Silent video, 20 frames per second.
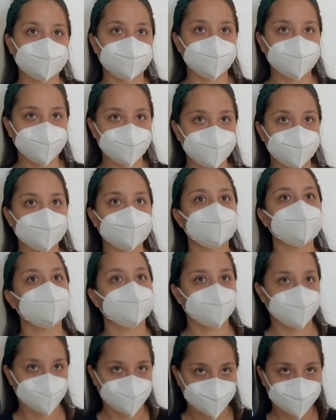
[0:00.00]
Nice,
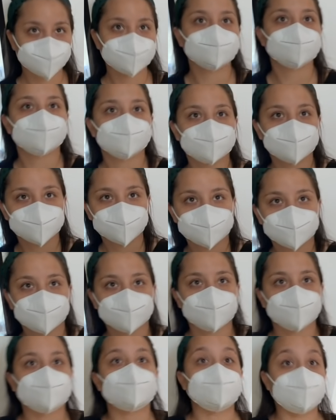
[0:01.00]
nice. Wi-Fi's
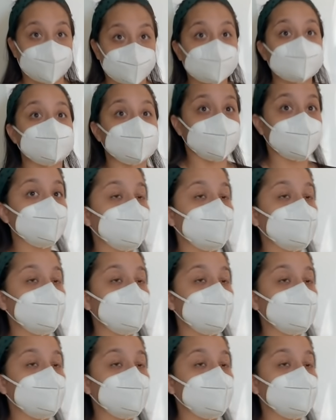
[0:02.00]
included, you said, right?